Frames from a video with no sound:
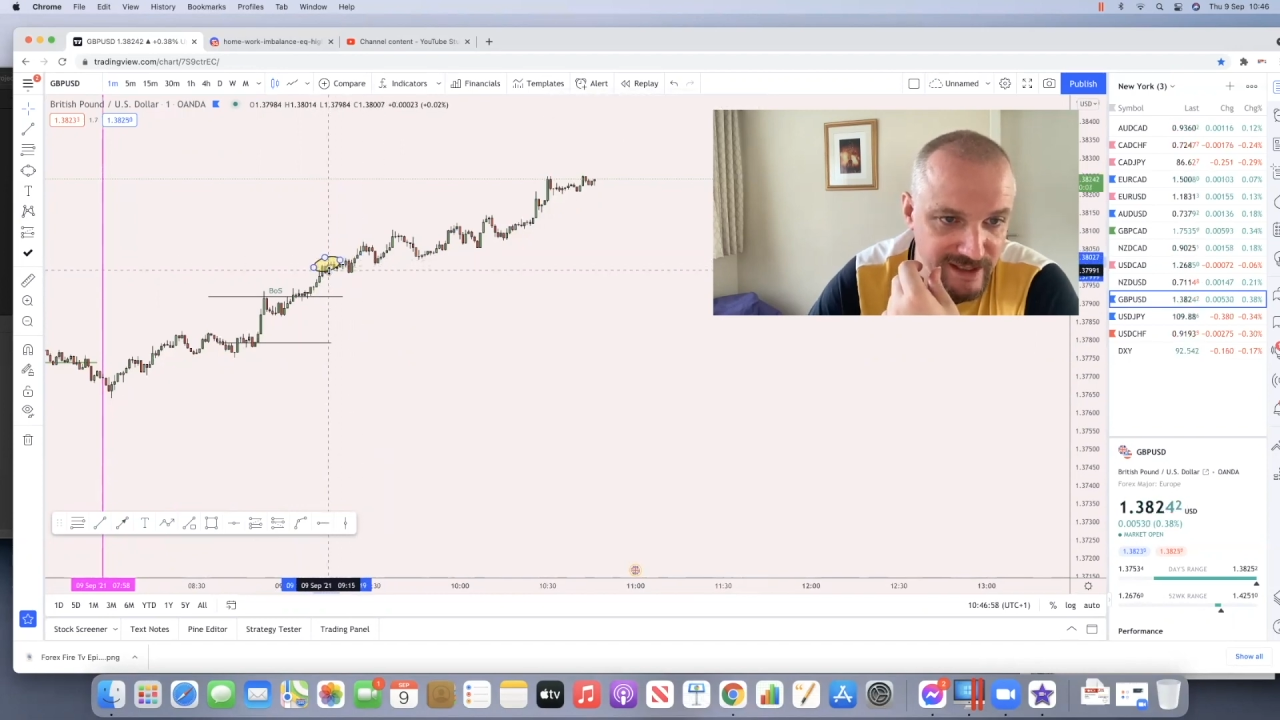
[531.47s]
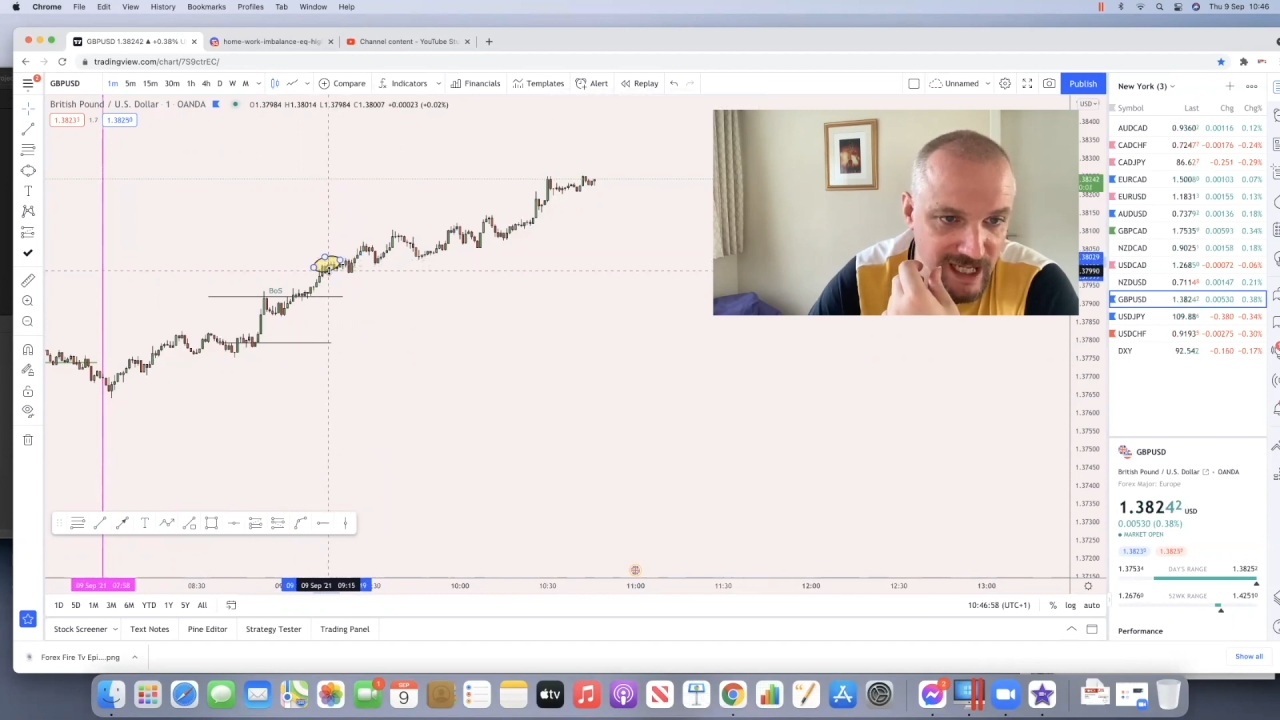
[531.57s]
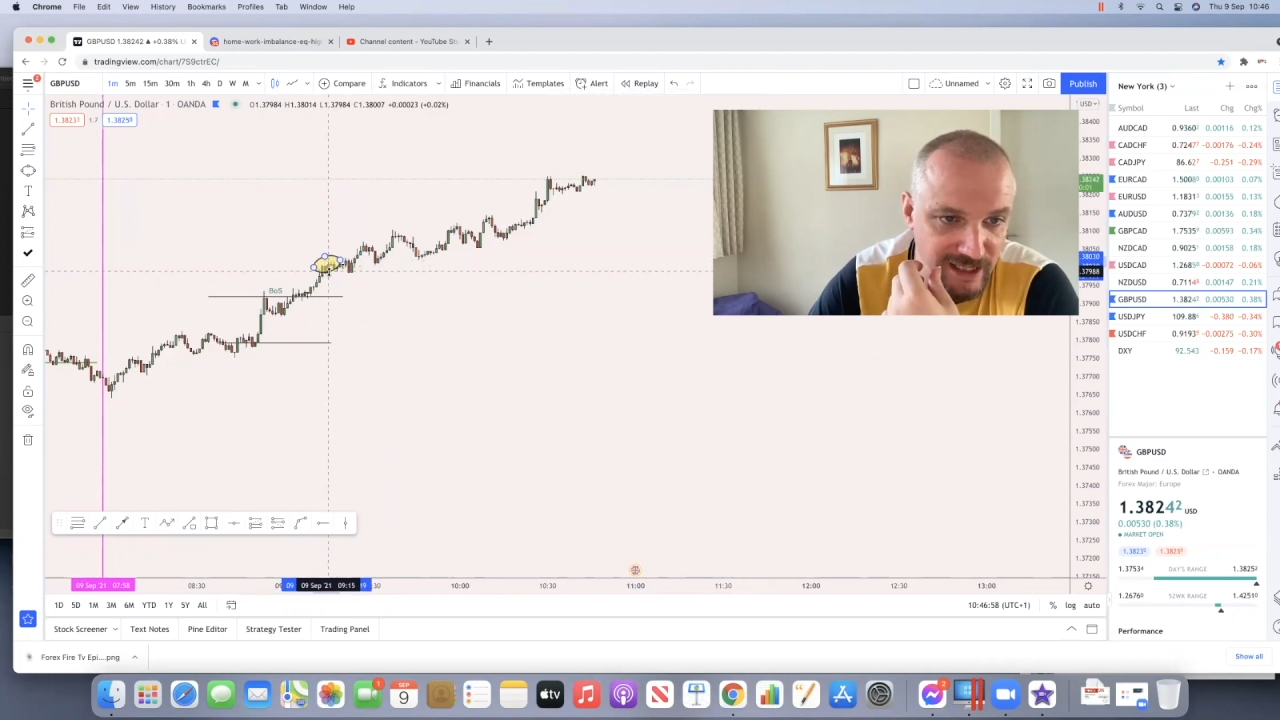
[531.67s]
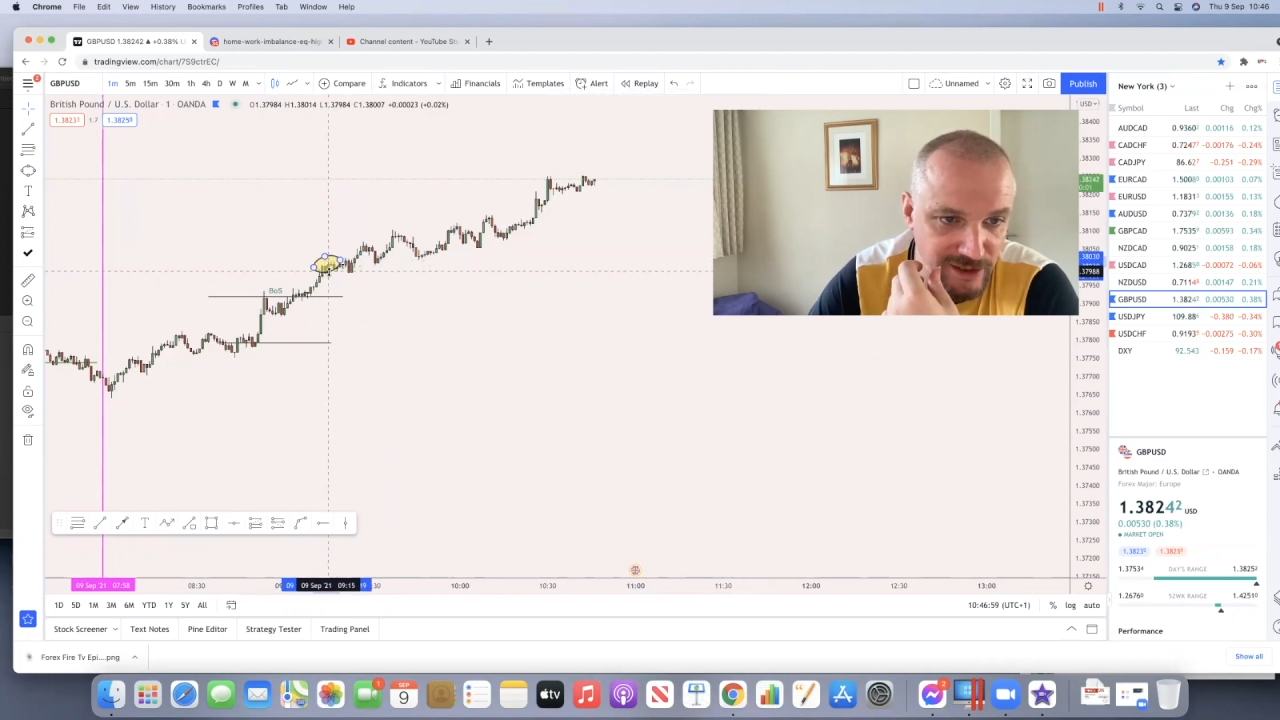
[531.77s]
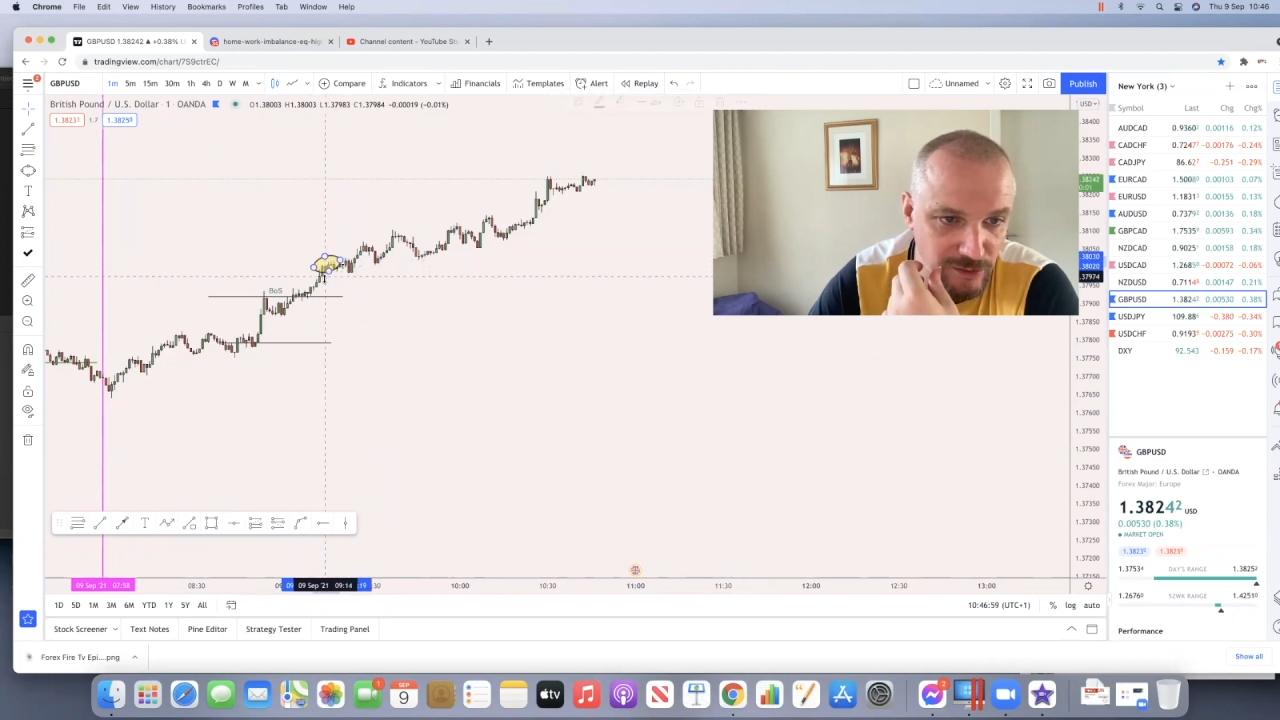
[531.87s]

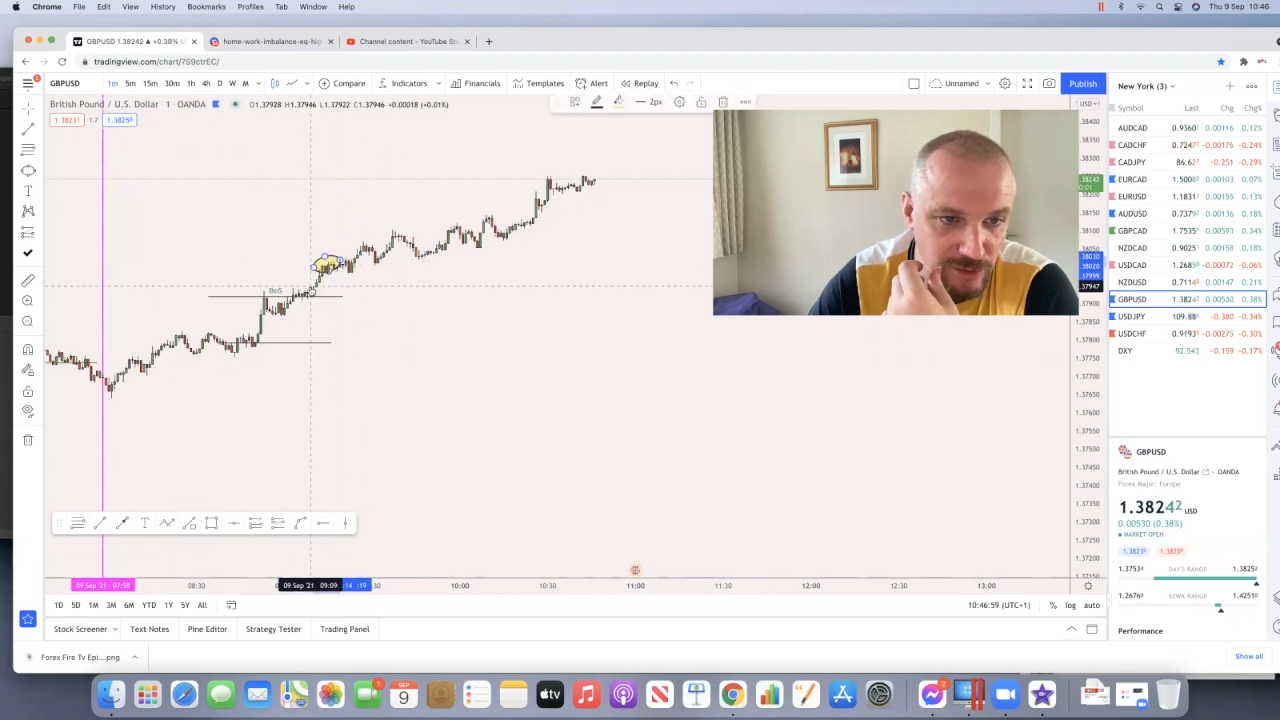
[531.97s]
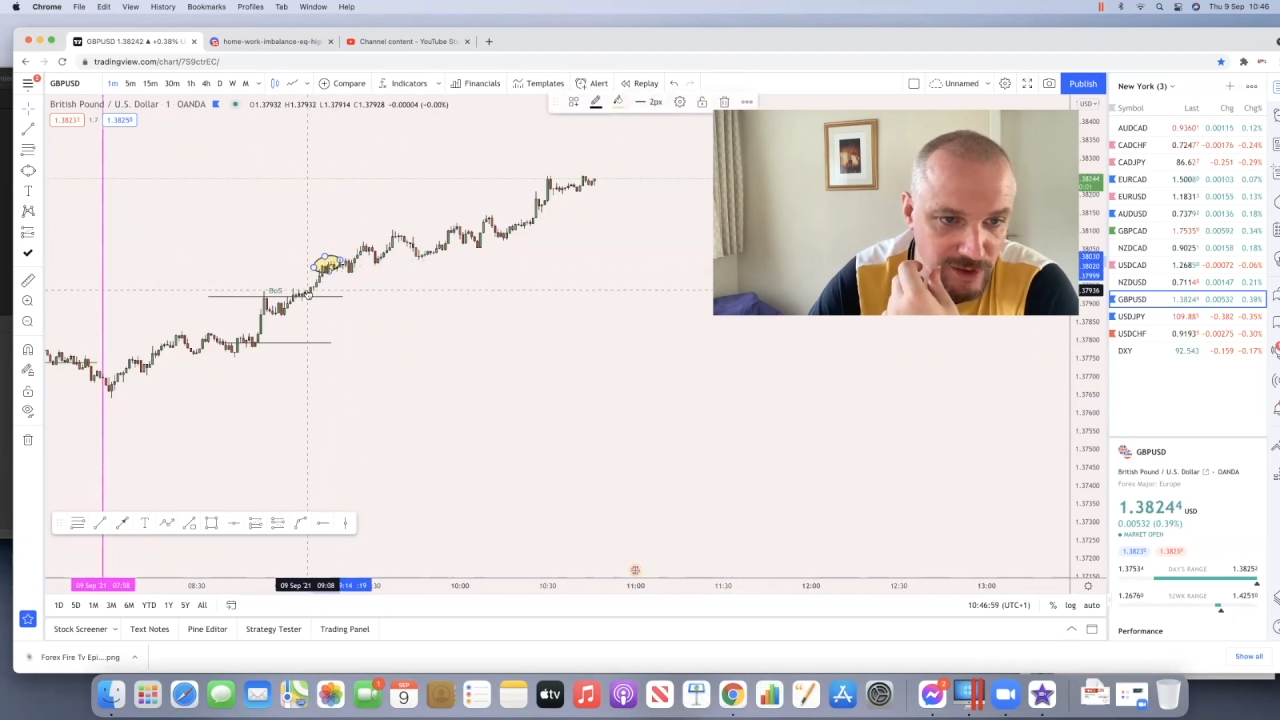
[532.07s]
at you.